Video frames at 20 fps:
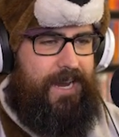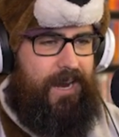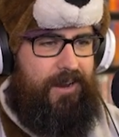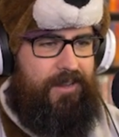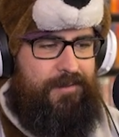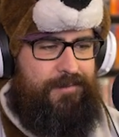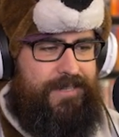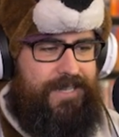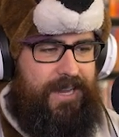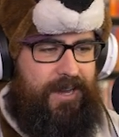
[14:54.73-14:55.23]
care of
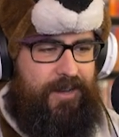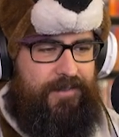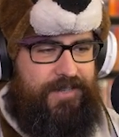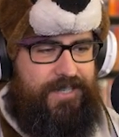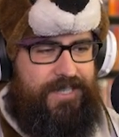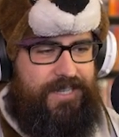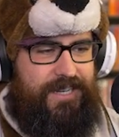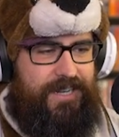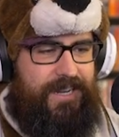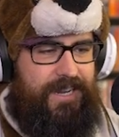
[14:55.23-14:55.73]

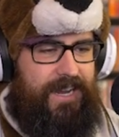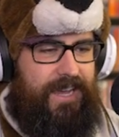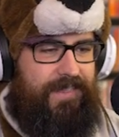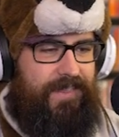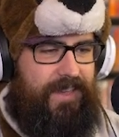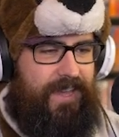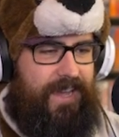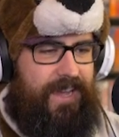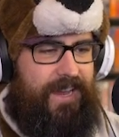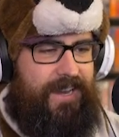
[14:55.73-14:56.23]
themselves. In
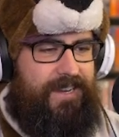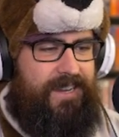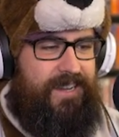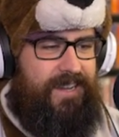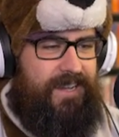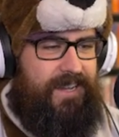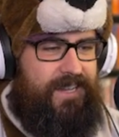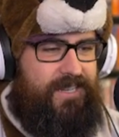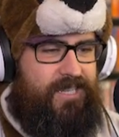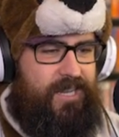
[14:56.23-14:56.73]
the end,
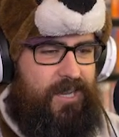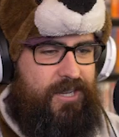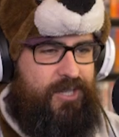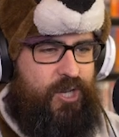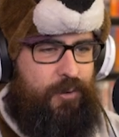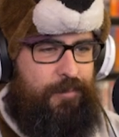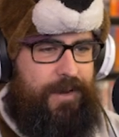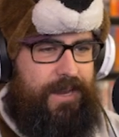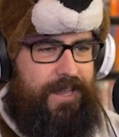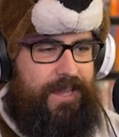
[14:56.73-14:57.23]
it's
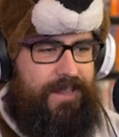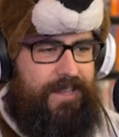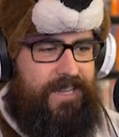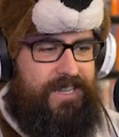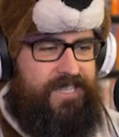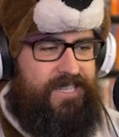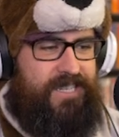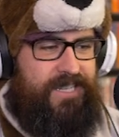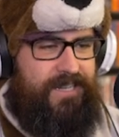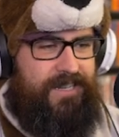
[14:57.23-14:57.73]
also
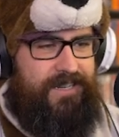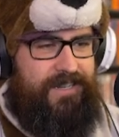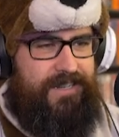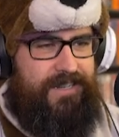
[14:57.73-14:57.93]
meaningless.